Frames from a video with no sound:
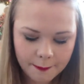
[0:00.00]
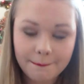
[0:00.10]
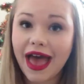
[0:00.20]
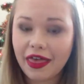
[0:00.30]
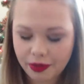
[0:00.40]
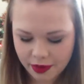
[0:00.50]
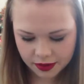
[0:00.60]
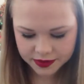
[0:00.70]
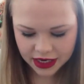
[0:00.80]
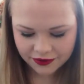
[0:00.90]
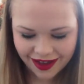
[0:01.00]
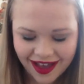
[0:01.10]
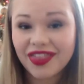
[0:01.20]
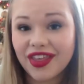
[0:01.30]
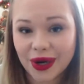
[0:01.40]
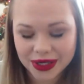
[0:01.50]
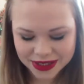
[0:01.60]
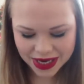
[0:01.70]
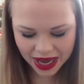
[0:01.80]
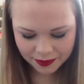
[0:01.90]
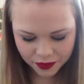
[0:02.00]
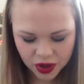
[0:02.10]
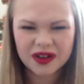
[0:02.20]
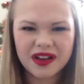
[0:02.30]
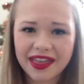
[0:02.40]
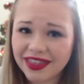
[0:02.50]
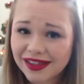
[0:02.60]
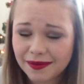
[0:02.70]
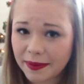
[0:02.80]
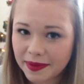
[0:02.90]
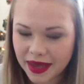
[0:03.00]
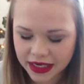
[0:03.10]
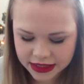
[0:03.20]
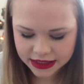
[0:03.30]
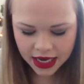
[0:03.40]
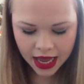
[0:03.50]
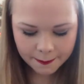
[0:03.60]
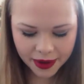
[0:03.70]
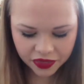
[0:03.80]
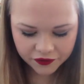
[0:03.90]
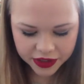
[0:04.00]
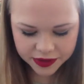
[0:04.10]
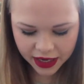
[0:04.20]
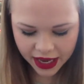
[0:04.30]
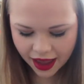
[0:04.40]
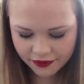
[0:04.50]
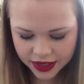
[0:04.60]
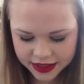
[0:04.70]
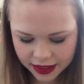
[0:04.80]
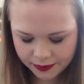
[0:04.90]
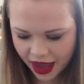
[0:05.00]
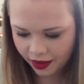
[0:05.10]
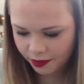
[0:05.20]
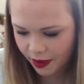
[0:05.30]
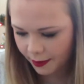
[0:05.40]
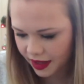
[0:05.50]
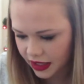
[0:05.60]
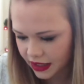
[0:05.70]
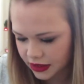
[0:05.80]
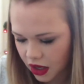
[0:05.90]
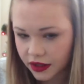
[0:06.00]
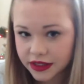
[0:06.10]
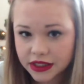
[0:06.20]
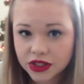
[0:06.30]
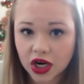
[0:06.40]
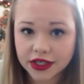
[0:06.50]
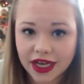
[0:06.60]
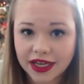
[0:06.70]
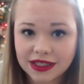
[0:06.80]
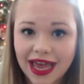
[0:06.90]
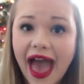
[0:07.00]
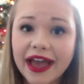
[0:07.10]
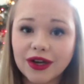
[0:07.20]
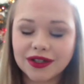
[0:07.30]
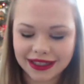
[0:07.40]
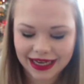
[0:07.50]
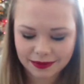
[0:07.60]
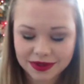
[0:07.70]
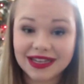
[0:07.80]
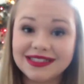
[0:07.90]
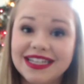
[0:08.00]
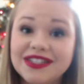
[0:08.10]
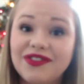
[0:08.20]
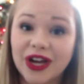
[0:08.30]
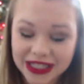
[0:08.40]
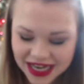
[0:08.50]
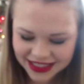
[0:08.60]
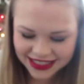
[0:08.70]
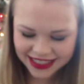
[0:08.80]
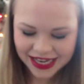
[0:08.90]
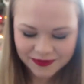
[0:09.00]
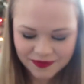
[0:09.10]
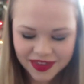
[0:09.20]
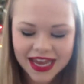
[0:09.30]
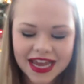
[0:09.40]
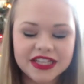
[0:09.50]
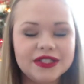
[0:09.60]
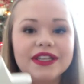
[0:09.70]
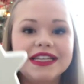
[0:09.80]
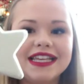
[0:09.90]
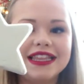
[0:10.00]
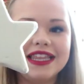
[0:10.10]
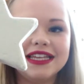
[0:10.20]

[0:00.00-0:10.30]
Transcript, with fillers: bath bombs that I've got. They're on top, or I think they might be mixed. But the first one I have is a bath bomb, and it is called Stardust, accurately named because it is very dusty. So it looks like